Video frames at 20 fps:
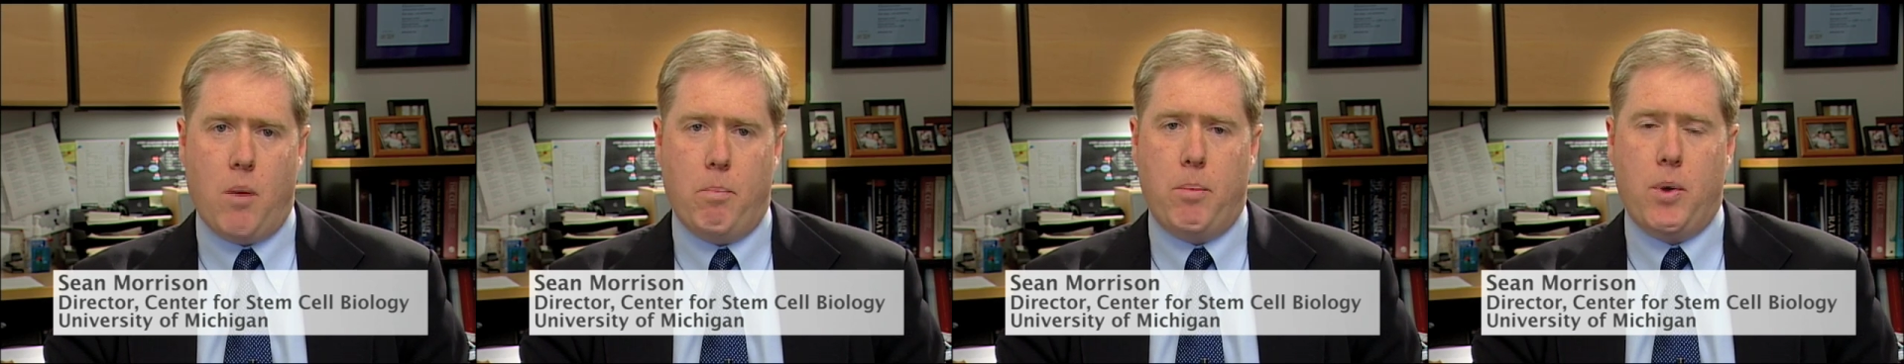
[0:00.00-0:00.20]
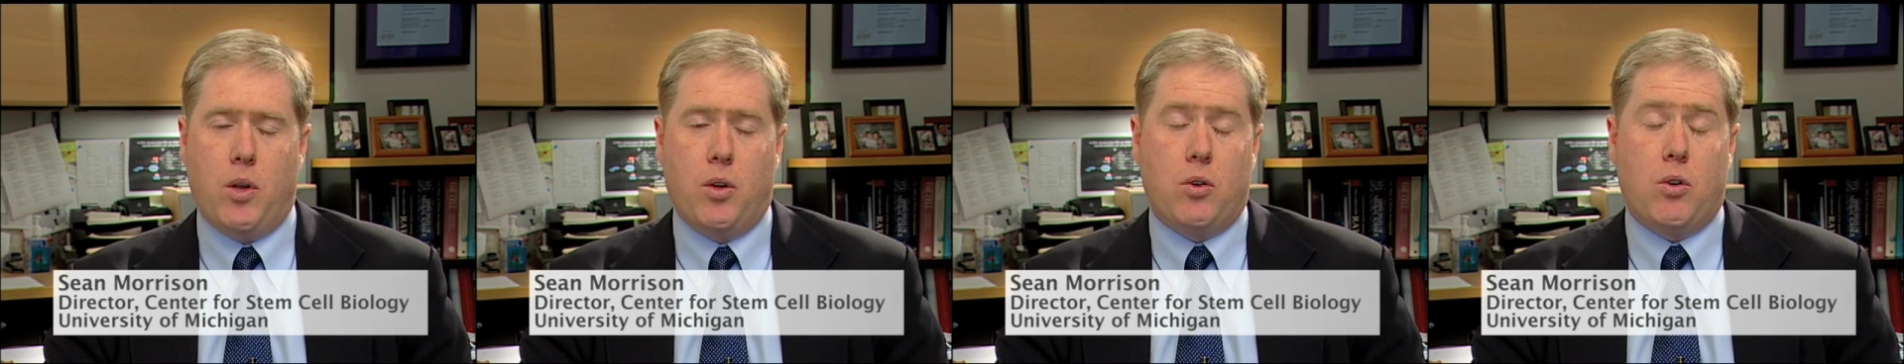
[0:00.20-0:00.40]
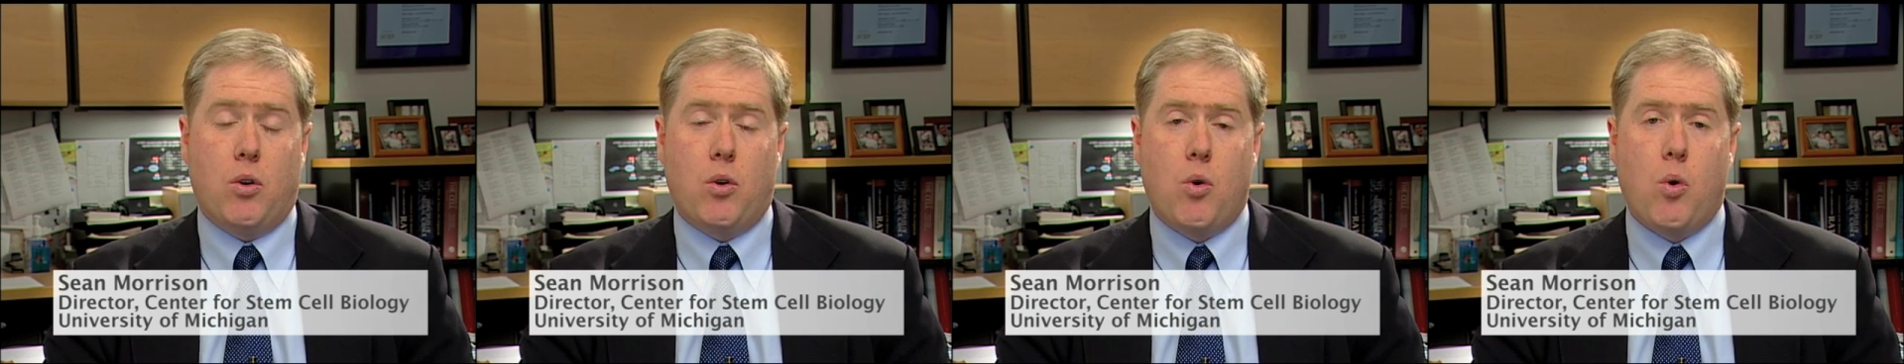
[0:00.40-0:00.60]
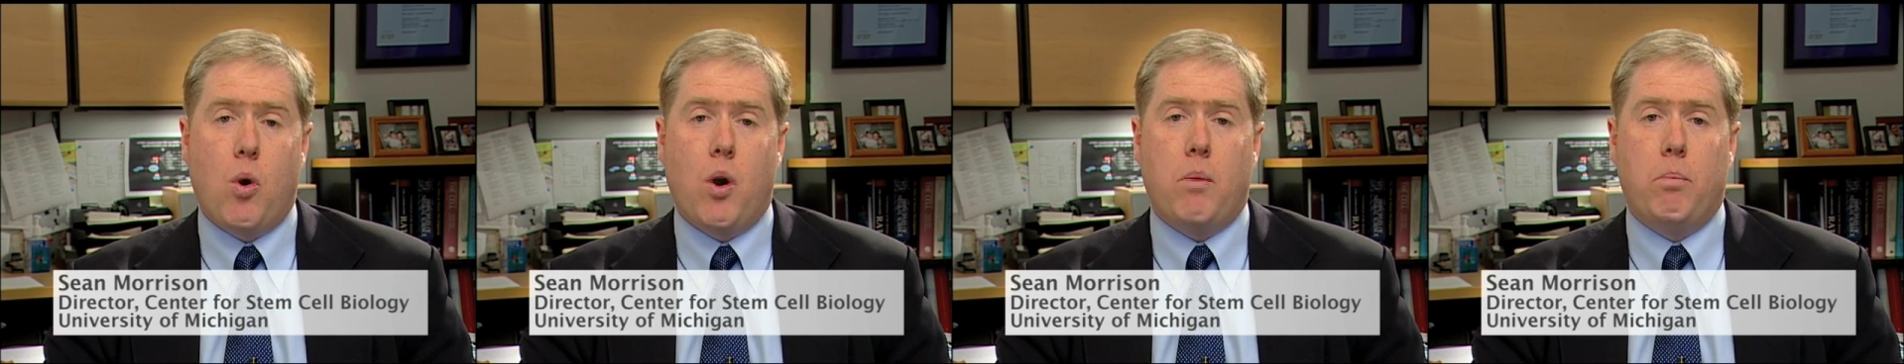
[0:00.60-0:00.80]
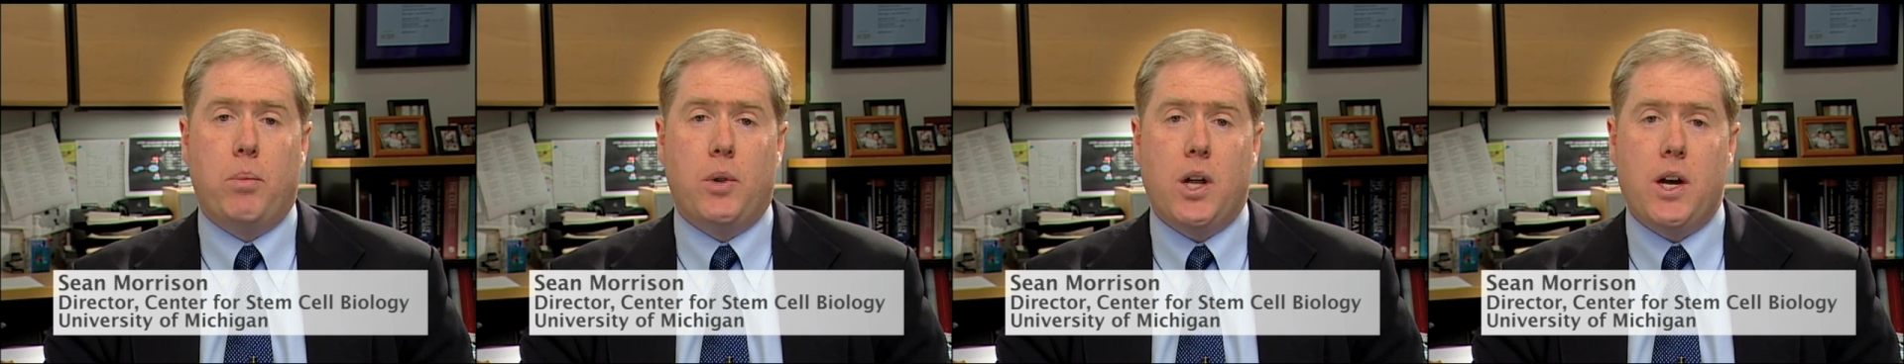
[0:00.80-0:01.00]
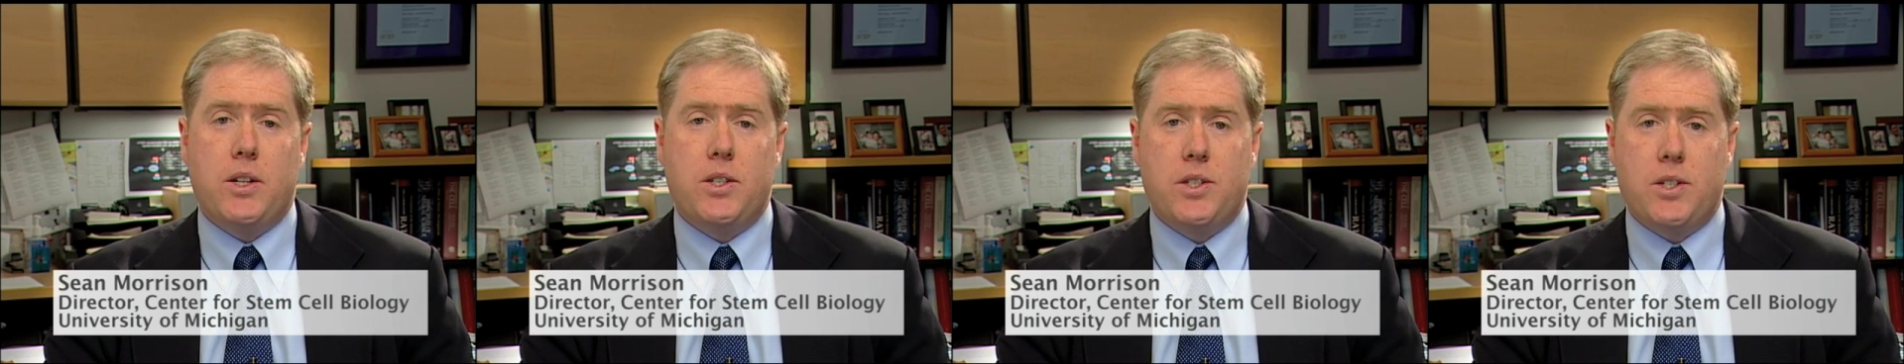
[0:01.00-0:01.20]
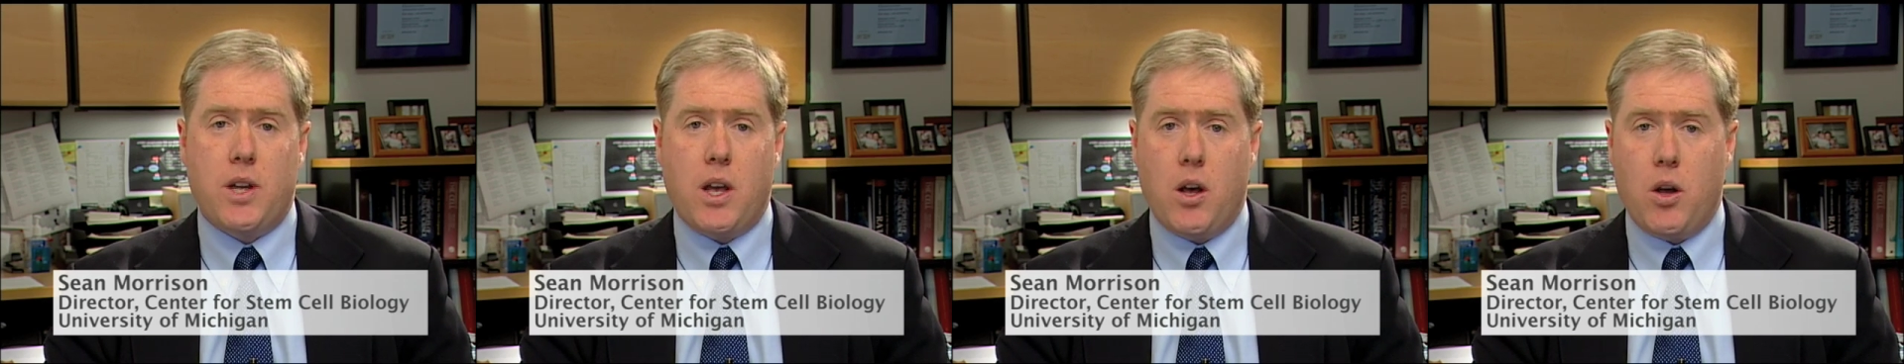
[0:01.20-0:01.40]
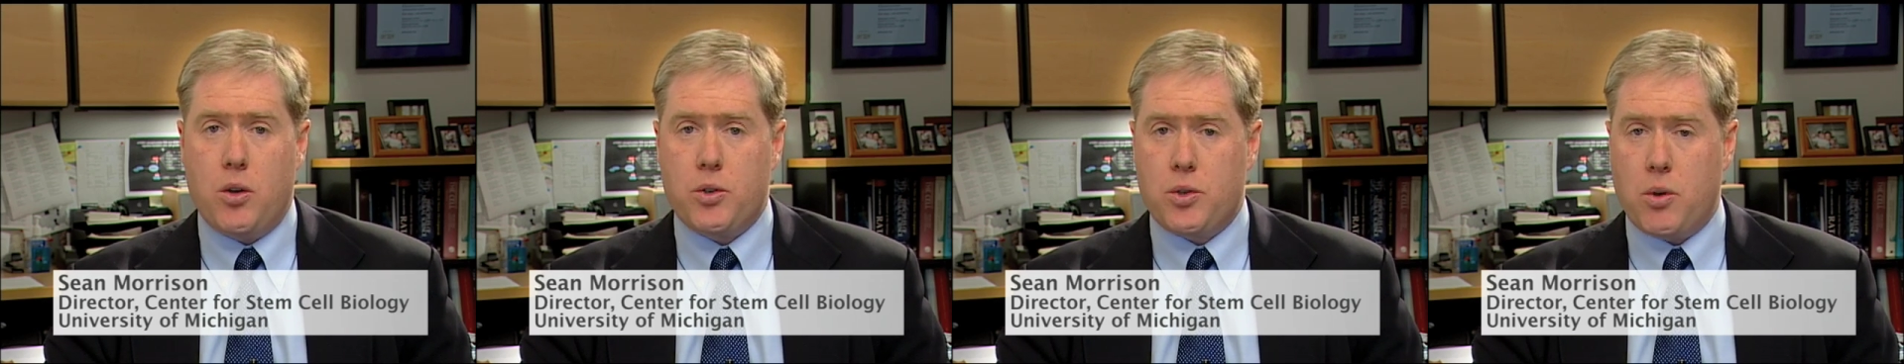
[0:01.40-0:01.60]
umbilical cord blood
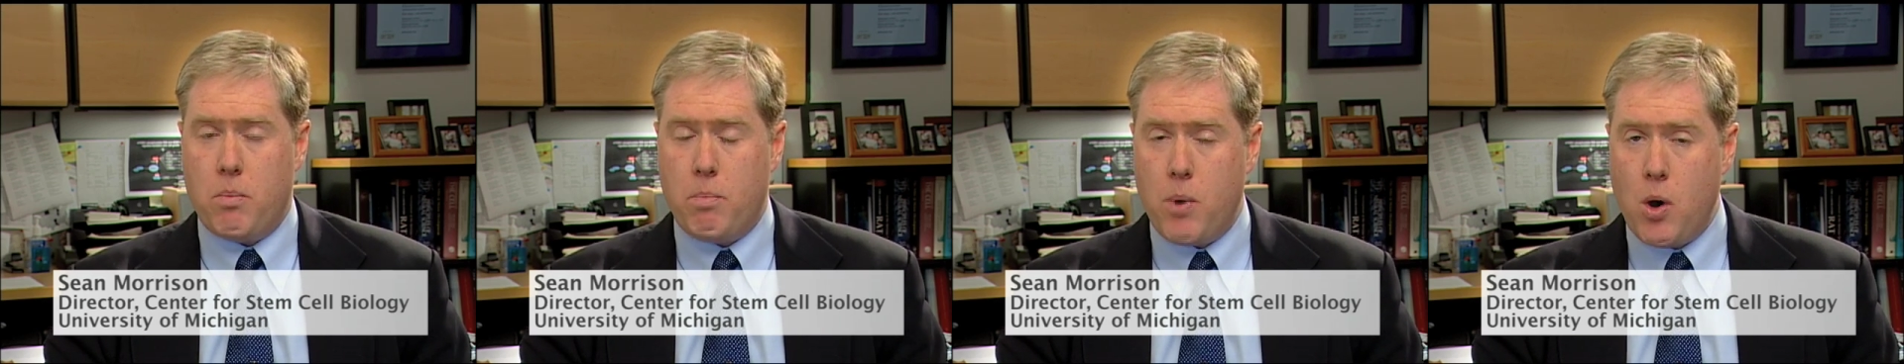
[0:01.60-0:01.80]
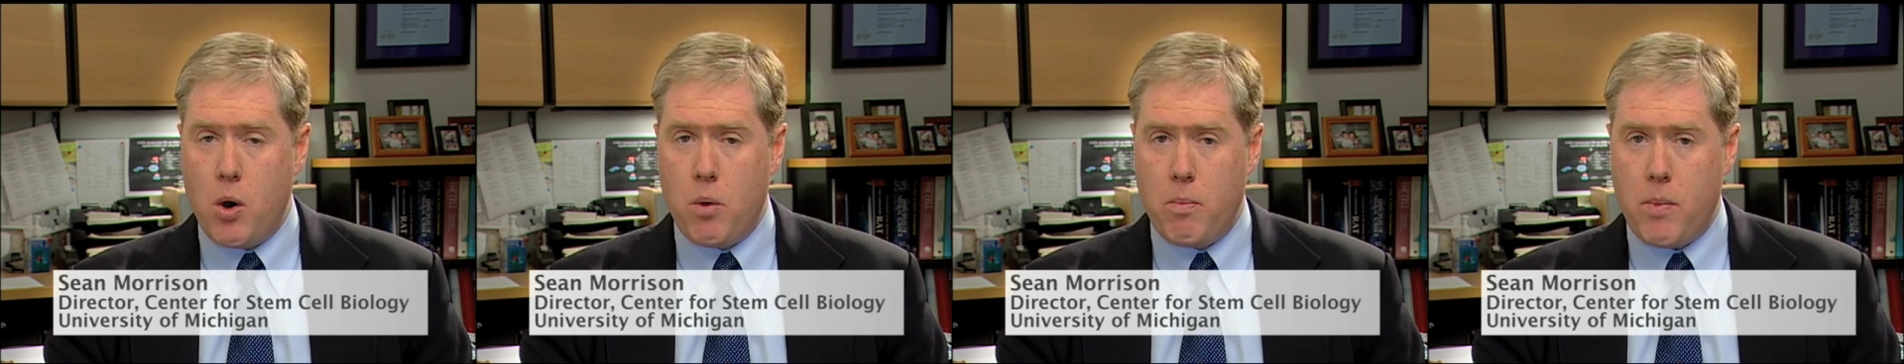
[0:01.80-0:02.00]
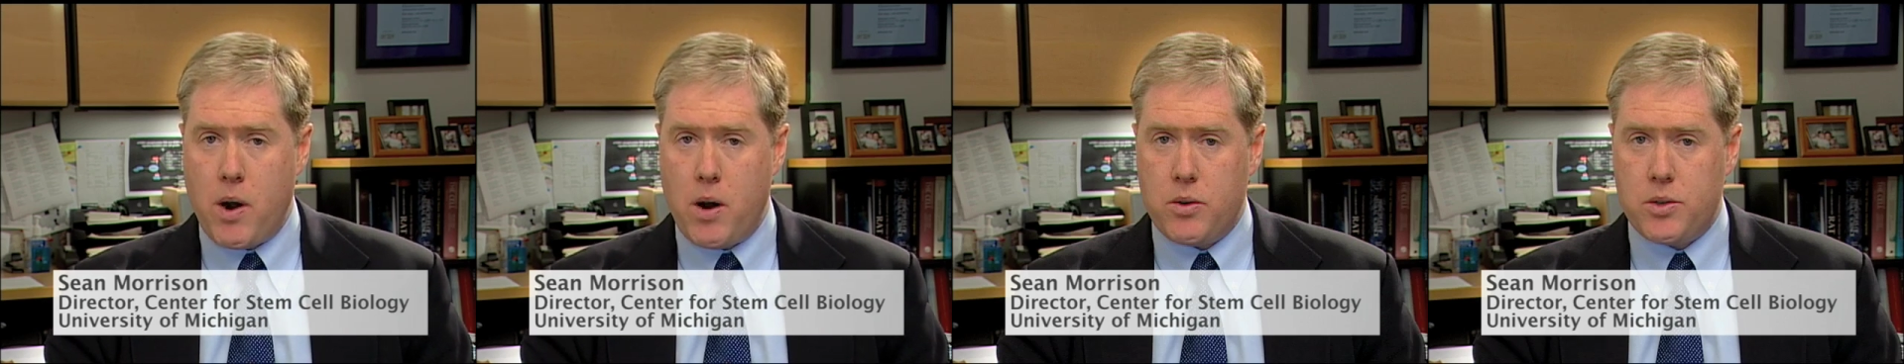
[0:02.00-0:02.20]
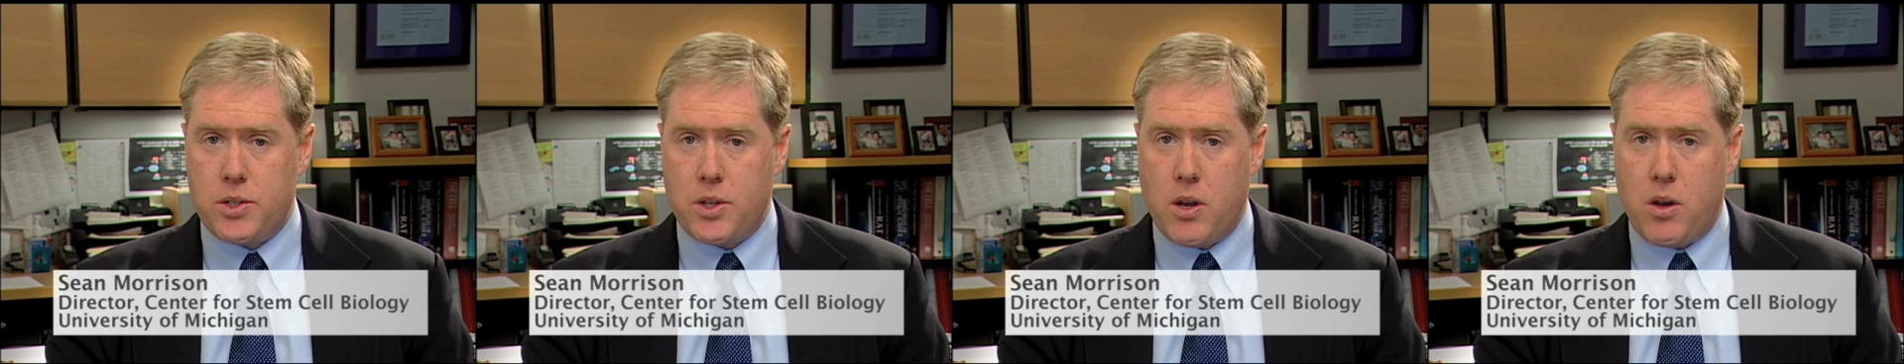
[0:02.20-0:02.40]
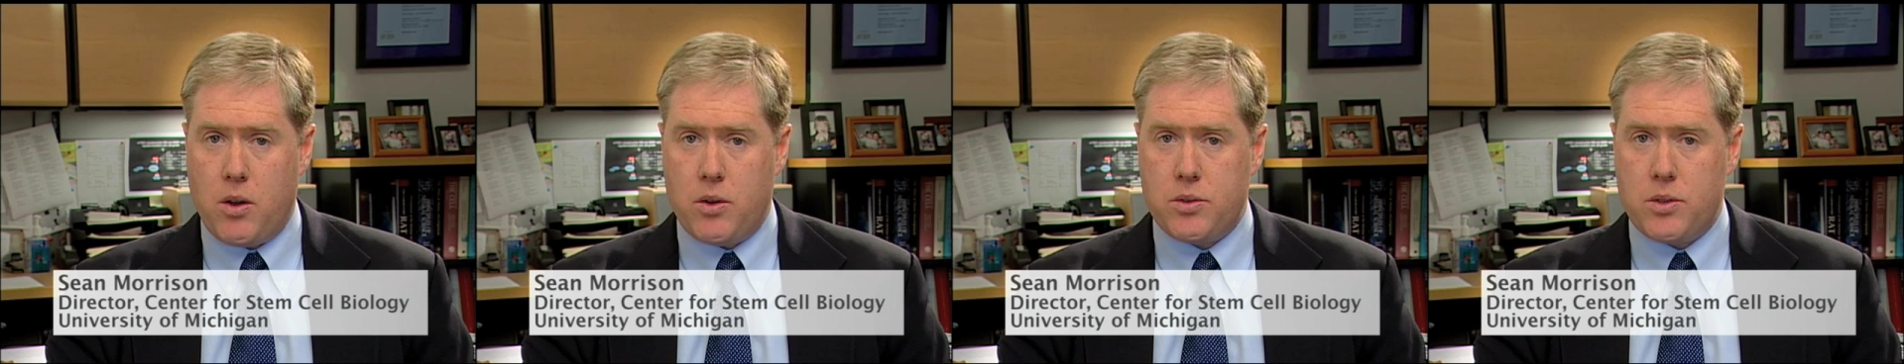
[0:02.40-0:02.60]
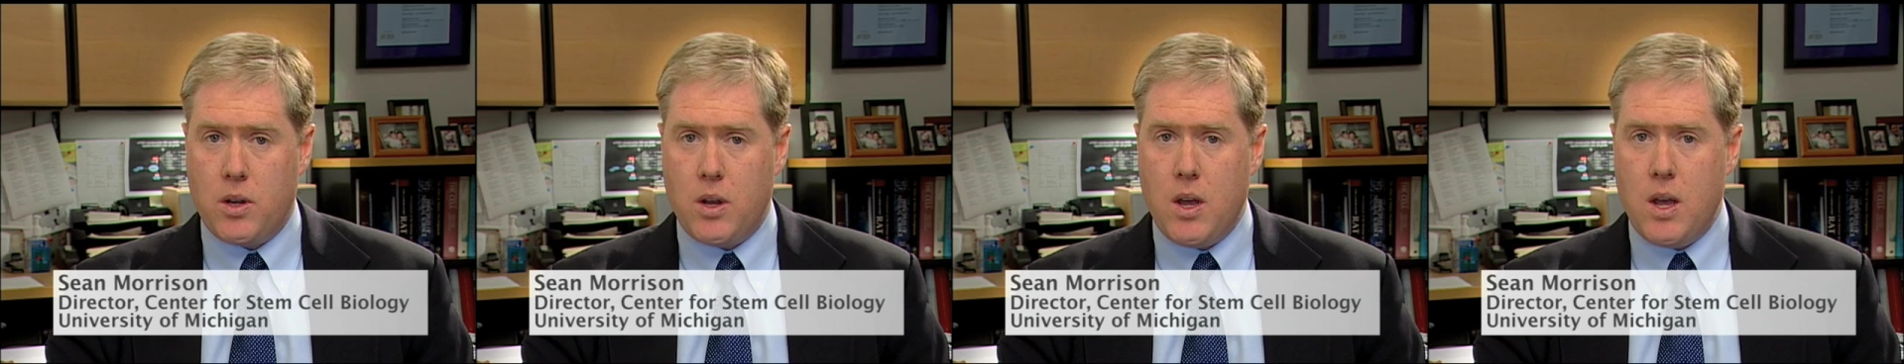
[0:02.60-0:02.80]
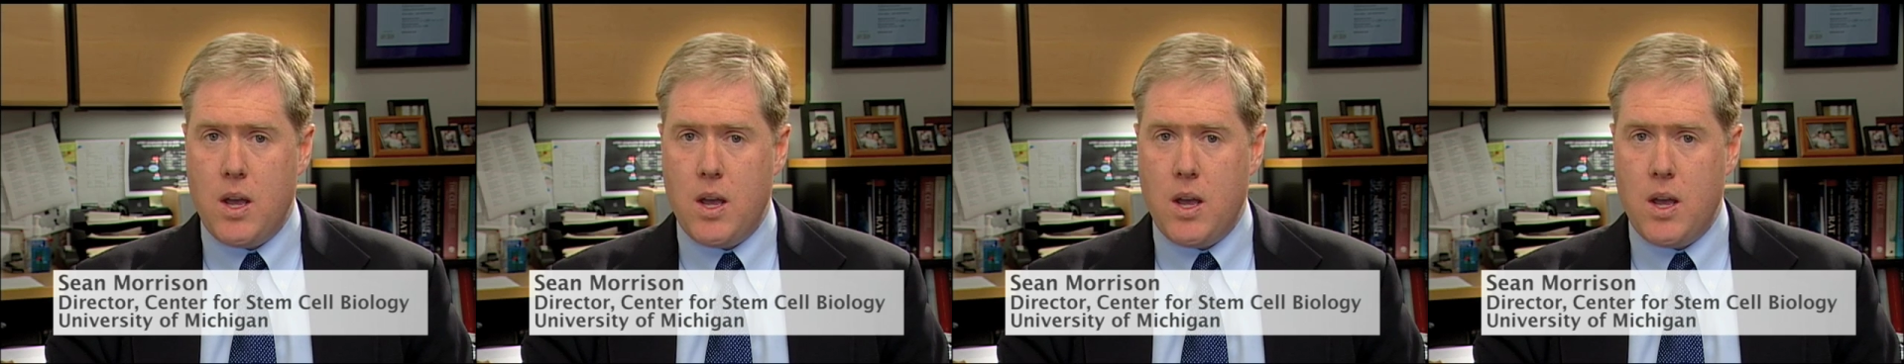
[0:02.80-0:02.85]
cells or bone marrow cells,